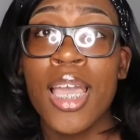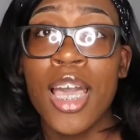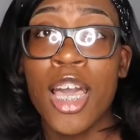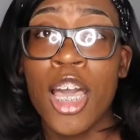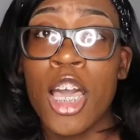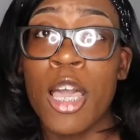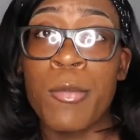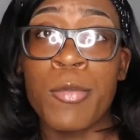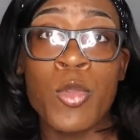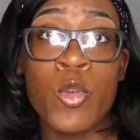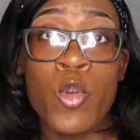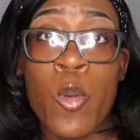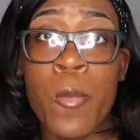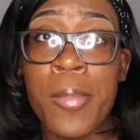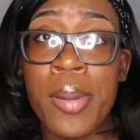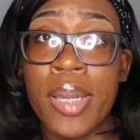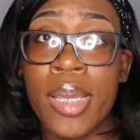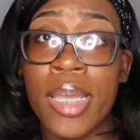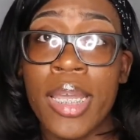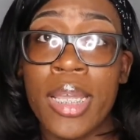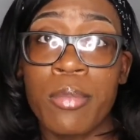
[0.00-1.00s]
um you will
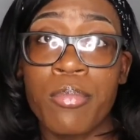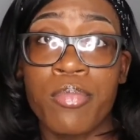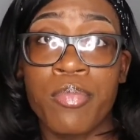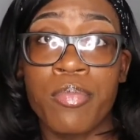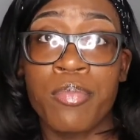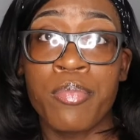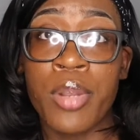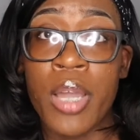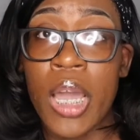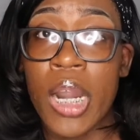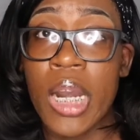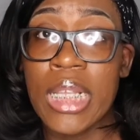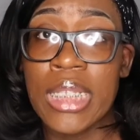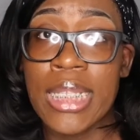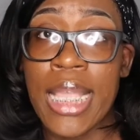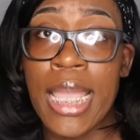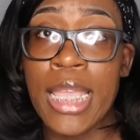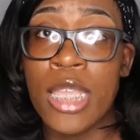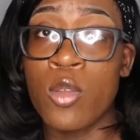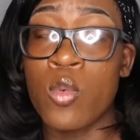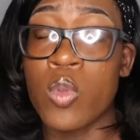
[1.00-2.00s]
put products
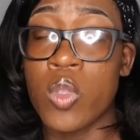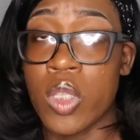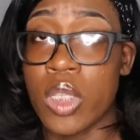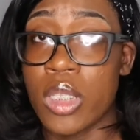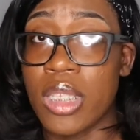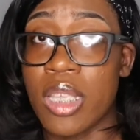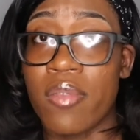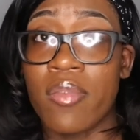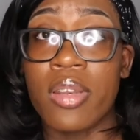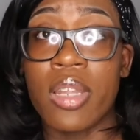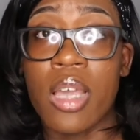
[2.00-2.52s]
that equal to seven